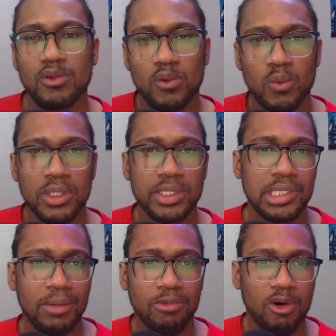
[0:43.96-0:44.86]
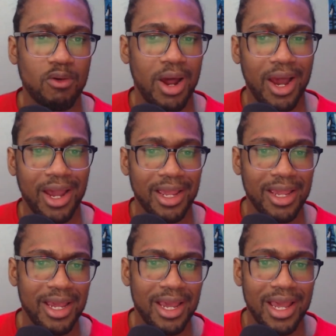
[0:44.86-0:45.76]
wisdom cry
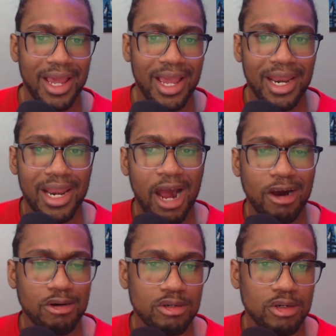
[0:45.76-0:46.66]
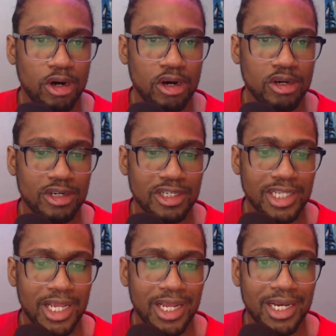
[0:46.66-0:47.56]
and how could
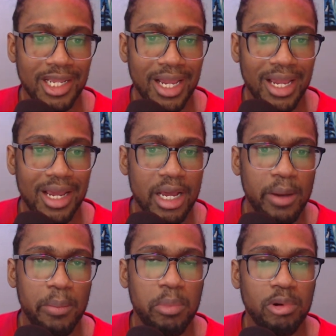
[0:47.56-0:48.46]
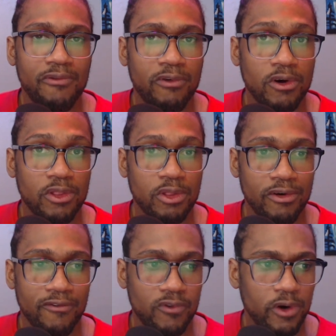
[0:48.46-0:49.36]
understanding put forth her
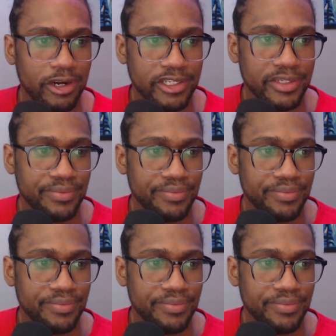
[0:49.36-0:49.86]
voice?